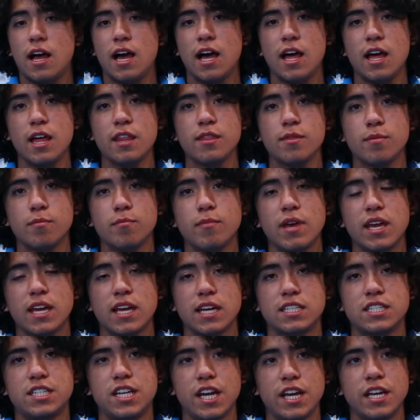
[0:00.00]
and make
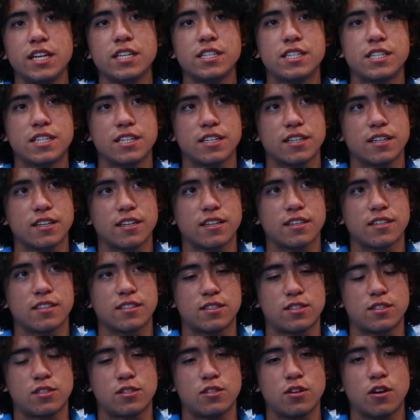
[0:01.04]
a change
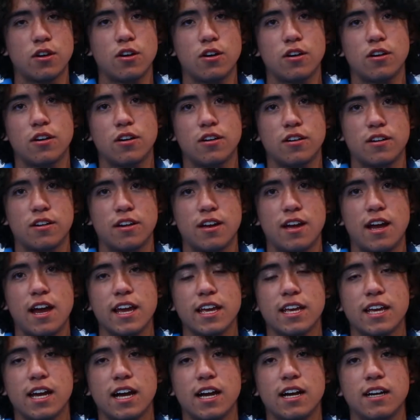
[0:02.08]
so
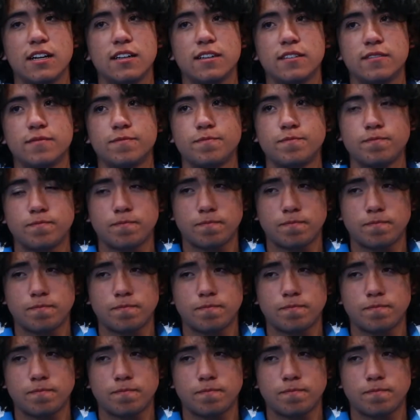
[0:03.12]
I can